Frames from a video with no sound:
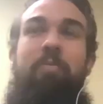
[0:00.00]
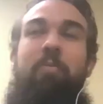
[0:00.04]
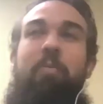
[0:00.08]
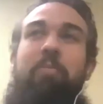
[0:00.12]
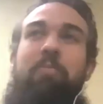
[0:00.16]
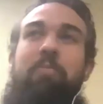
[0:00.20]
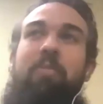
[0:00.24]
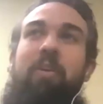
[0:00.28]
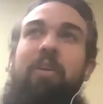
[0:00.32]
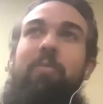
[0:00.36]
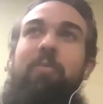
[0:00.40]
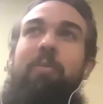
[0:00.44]

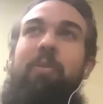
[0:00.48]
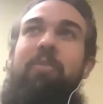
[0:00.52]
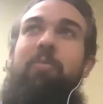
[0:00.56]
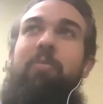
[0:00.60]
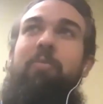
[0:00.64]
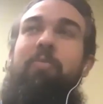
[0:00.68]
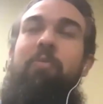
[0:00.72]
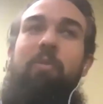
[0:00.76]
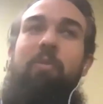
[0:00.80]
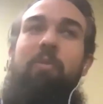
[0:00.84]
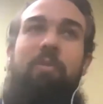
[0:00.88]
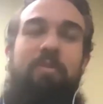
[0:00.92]
we've talked about this
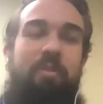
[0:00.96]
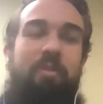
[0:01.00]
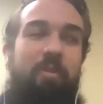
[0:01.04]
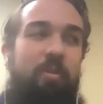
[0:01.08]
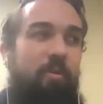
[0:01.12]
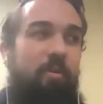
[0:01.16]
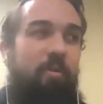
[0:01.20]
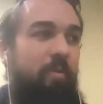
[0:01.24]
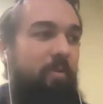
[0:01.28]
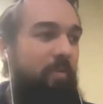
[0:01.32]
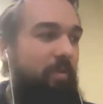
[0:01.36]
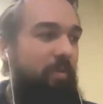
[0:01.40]
before.
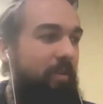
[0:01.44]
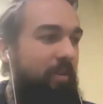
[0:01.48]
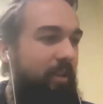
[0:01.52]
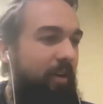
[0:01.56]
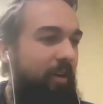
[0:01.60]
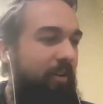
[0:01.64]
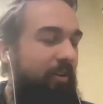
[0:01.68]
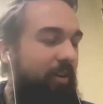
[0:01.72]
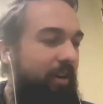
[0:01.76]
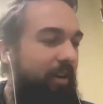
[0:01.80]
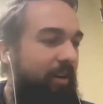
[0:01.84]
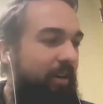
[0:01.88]
So
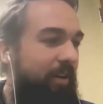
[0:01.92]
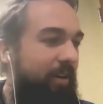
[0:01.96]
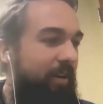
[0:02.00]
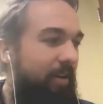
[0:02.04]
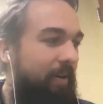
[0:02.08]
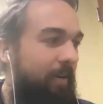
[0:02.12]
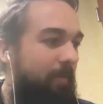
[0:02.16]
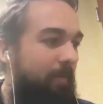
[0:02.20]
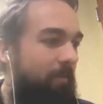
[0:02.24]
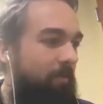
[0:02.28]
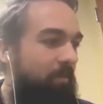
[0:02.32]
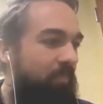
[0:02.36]
Larry
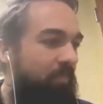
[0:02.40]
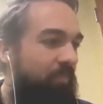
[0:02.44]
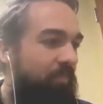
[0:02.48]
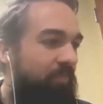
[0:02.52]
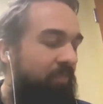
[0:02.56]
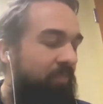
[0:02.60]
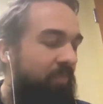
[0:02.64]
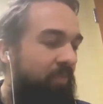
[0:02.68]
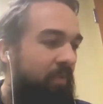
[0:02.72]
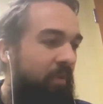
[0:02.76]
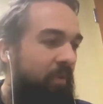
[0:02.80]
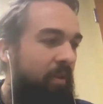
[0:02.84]
um,
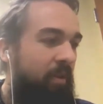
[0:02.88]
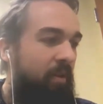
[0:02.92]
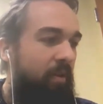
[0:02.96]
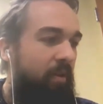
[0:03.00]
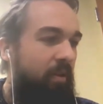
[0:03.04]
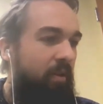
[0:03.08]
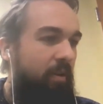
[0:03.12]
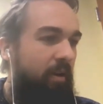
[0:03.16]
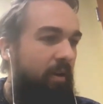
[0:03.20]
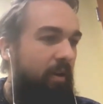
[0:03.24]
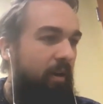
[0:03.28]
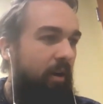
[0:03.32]

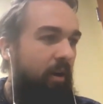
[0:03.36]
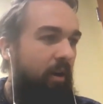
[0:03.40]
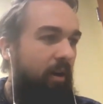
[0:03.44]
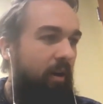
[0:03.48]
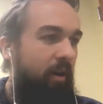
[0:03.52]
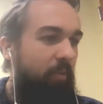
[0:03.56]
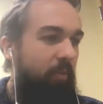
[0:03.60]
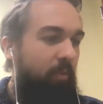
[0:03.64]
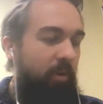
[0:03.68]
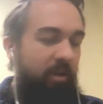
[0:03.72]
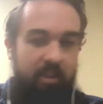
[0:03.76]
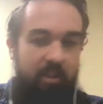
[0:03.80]

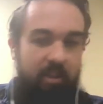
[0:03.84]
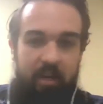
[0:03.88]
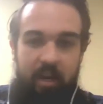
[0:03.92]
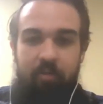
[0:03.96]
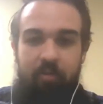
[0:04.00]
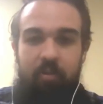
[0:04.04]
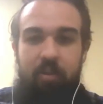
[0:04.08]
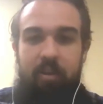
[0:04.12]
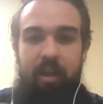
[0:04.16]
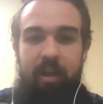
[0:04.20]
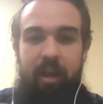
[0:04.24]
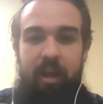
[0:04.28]
uh, went to the
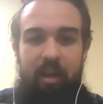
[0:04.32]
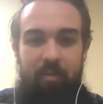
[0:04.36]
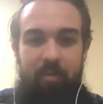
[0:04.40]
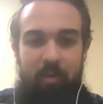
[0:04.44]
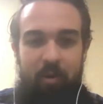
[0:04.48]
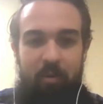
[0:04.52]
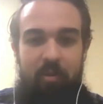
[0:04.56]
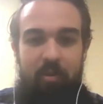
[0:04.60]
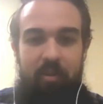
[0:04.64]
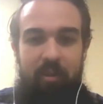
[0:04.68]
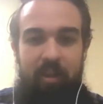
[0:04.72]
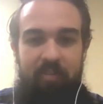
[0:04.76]
Naval Academy
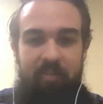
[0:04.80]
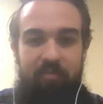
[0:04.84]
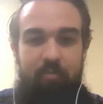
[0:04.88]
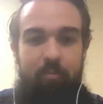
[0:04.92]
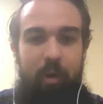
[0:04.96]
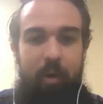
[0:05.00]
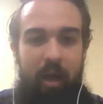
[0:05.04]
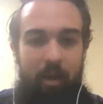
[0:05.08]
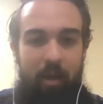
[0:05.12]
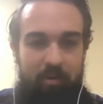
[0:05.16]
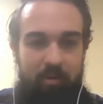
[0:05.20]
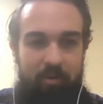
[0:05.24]
with Leif
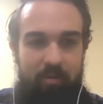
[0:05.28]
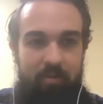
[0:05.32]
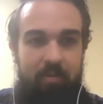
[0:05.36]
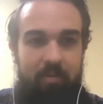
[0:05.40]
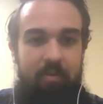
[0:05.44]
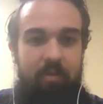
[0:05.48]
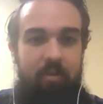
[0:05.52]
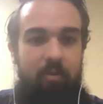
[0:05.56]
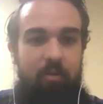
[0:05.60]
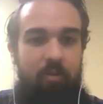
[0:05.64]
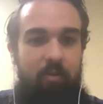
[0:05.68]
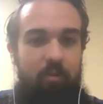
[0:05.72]
Babin,
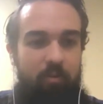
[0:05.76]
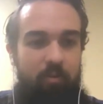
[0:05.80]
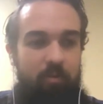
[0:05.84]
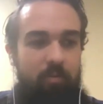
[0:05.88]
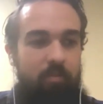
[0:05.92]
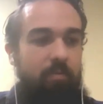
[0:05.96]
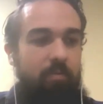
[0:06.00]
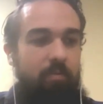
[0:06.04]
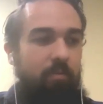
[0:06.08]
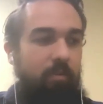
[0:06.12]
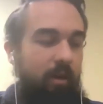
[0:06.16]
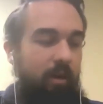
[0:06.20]

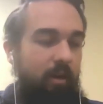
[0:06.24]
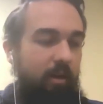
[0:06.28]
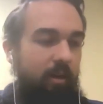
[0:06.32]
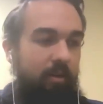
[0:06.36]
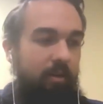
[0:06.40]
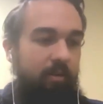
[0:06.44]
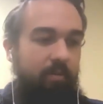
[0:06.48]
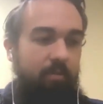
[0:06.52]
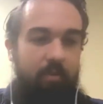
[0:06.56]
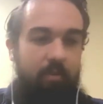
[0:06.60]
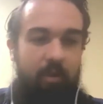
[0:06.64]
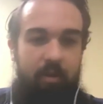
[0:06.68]
who
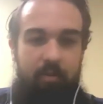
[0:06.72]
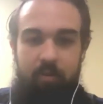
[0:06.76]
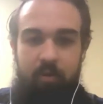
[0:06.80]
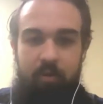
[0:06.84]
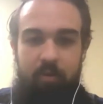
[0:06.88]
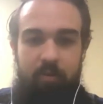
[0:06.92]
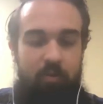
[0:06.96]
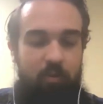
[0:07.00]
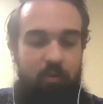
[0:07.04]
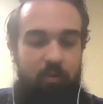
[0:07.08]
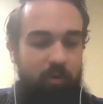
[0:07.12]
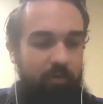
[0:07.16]
uh,
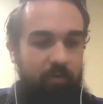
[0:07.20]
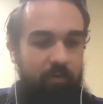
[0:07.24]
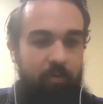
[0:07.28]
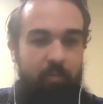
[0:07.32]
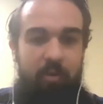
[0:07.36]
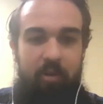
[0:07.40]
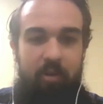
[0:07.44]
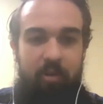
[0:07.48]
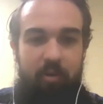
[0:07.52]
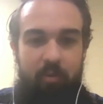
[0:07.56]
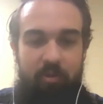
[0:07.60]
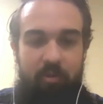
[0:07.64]
those who are
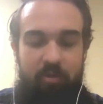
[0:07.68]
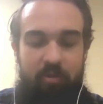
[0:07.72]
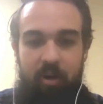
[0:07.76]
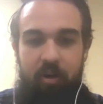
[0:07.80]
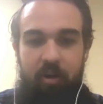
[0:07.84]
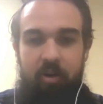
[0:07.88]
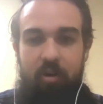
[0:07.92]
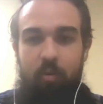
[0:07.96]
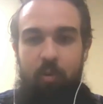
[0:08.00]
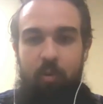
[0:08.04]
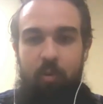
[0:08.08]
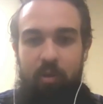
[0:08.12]
familiar with
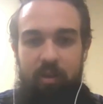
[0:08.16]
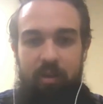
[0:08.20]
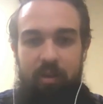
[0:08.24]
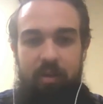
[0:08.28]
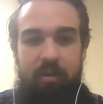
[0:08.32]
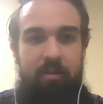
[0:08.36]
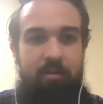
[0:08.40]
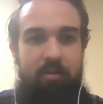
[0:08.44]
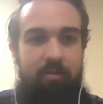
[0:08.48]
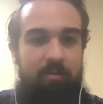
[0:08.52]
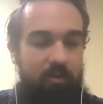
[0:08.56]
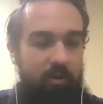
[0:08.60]
Jocko Willink,
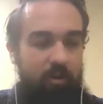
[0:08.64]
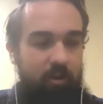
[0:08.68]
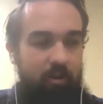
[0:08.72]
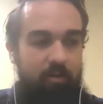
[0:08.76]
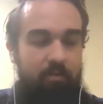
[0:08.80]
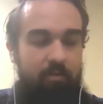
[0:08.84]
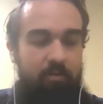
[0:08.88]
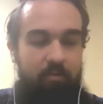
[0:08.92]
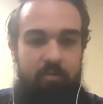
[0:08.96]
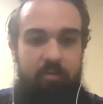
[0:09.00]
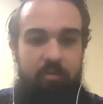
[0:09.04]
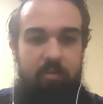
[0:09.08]
jo-
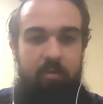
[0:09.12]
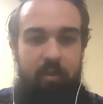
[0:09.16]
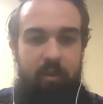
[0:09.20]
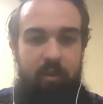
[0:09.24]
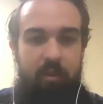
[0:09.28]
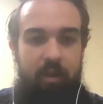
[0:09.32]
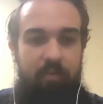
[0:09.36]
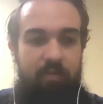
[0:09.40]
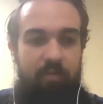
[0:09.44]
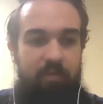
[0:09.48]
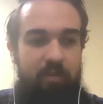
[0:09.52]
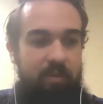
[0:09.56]

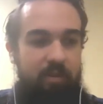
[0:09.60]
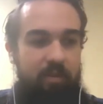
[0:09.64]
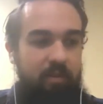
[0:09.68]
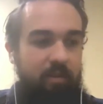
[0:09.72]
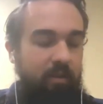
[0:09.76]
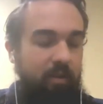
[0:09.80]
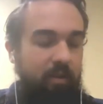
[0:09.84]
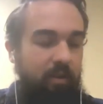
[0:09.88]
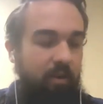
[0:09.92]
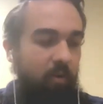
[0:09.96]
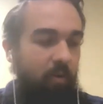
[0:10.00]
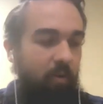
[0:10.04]
Leif is
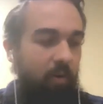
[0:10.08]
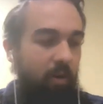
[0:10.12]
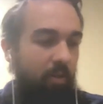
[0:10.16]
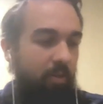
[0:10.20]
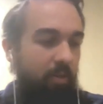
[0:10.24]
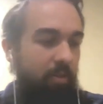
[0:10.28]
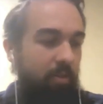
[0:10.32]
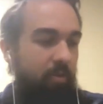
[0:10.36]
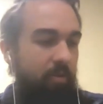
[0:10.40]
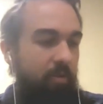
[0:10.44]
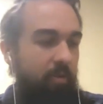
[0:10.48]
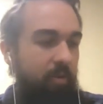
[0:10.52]
the
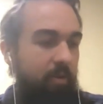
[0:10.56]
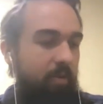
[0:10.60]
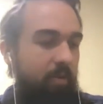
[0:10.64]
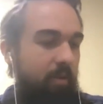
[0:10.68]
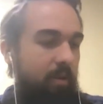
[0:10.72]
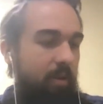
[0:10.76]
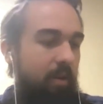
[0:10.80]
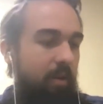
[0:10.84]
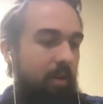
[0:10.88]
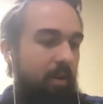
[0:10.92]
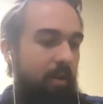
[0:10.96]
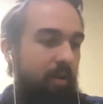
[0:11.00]
co-author
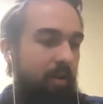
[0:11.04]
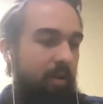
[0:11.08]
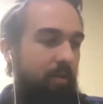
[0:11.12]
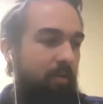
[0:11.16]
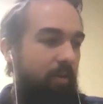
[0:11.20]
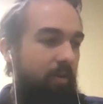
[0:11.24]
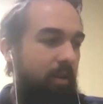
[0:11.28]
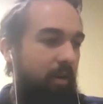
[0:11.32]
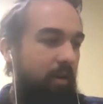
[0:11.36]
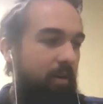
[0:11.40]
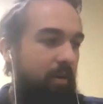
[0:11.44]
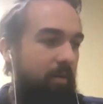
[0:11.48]

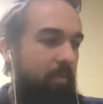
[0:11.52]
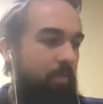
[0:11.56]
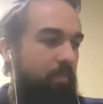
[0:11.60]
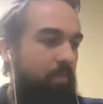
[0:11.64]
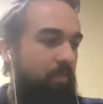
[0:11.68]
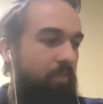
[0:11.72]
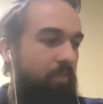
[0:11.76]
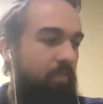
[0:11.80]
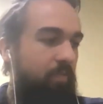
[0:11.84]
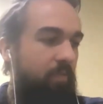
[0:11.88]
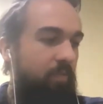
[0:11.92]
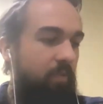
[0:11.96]
and uh,
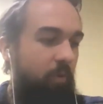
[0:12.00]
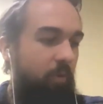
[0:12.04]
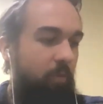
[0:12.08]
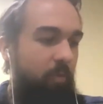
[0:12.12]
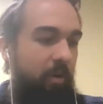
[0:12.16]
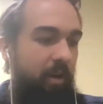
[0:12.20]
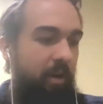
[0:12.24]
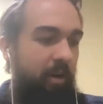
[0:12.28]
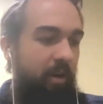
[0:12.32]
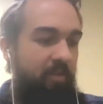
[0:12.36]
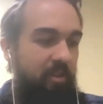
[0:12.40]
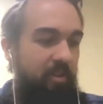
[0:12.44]
former
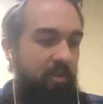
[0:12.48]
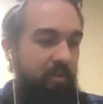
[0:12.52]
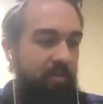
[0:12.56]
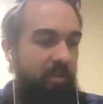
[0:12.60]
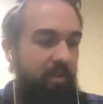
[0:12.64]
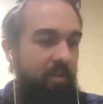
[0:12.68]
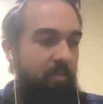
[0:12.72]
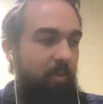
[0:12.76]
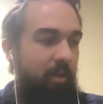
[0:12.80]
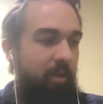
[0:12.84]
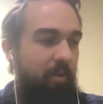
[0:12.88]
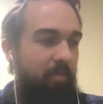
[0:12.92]
Navy SEAL
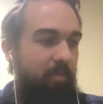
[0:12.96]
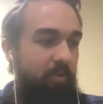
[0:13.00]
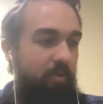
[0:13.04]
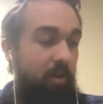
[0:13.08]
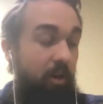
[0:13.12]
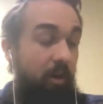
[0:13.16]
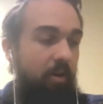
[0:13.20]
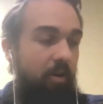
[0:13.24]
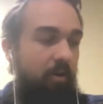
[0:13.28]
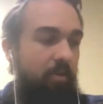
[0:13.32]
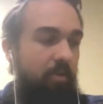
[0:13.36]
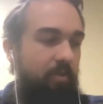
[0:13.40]
teammate of
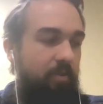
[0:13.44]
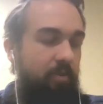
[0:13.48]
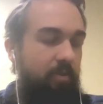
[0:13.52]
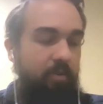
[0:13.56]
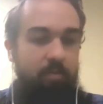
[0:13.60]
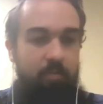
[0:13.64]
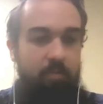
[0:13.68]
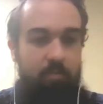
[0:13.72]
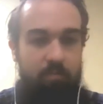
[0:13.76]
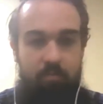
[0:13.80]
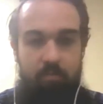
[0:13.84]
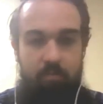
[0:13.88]
Jocko's,
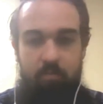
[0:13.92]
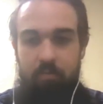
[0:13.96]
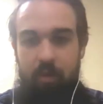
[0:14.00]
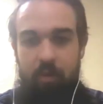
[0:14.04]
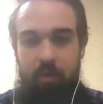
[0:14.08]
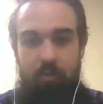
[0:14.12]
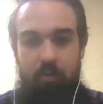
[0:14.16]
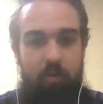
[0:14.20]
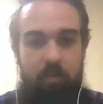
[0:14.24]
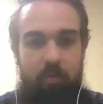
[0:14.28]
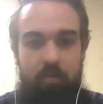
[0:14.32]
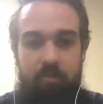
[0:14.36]
who they
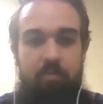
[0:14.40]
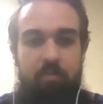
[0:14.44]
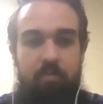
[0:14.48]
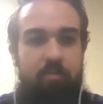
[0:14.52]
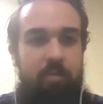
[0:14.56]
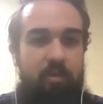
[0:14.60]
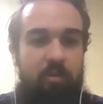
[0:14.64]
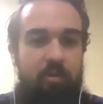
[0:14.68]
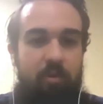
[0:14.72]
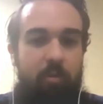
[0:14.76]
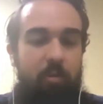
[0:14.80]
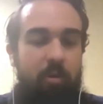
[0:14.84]
wrote
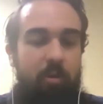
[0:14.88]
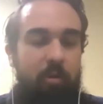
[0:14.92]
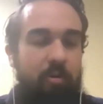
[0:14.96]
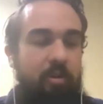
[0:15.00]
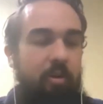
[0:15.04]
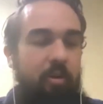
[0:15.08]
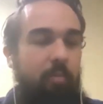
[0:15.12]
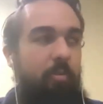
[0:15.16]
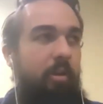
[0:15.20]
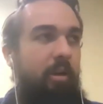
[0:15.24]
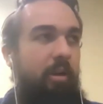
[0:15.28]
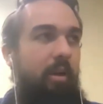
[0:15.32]
Extreme
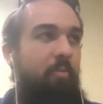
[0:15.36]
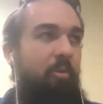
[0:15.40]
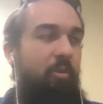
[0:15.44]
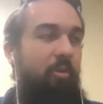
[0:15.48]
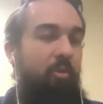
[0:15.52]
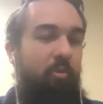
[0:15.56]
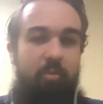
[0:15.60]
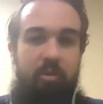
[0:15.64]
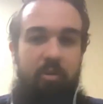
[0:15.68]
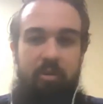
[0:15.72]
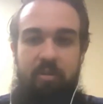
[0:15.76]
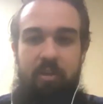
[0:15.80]
Ownership and a couple
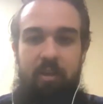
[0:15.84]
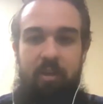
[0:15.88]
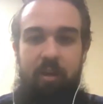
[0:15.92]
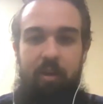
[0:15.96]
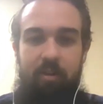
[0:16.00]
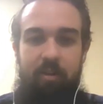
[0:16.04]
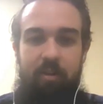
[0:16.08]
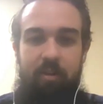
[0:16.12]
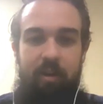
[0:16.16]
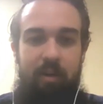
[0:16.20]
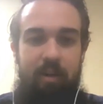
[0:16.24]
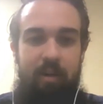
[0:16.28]
other books
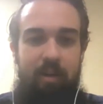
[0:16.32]
together.